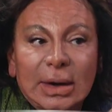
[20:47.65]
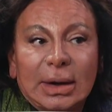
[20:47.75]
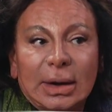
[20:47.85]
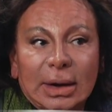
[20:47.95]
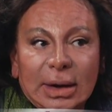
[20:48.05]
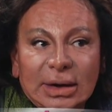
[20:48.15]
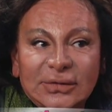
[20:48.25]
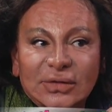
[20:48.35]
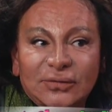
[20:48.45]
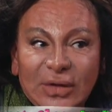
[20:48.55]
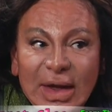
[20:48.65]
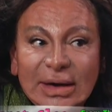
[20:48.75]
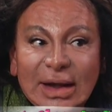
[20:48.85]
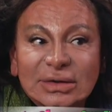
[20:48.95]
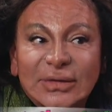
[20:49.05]
is a very
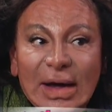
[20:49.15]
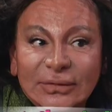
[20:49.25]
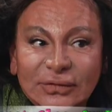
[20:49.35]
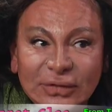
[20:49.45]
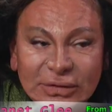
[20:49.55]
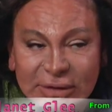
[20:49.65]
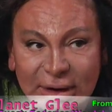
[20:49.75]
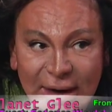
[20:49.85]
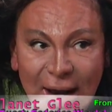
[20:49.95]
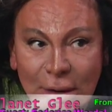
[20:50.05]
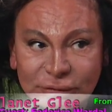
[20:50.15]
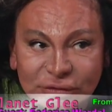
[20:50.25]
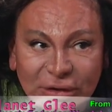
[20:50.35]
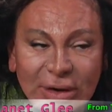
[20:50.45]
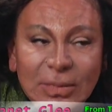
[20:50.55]
advanced
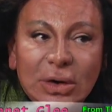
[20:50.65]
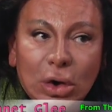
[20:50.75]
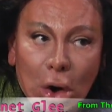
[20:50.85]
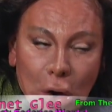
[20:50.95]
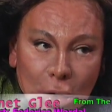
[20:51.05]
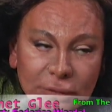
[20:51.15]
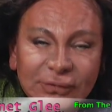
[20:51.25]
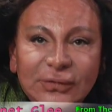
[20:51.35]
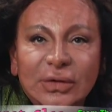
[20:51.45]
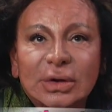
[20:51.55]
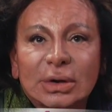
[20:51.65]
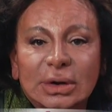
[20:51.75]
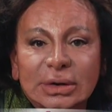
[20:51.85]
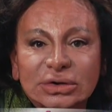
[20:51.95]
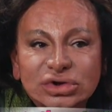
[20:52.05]
country because
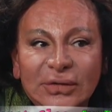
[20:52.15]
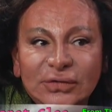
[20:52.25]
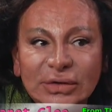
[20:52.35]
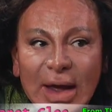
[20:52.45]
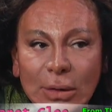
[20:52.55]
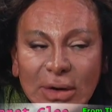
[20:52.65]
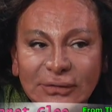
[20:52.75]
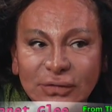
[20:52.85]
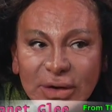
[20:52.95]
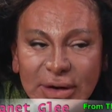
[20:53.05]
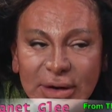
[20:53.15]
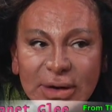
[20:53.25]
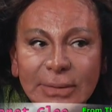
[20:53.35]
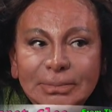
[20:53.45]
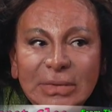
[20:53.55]
just now, last year,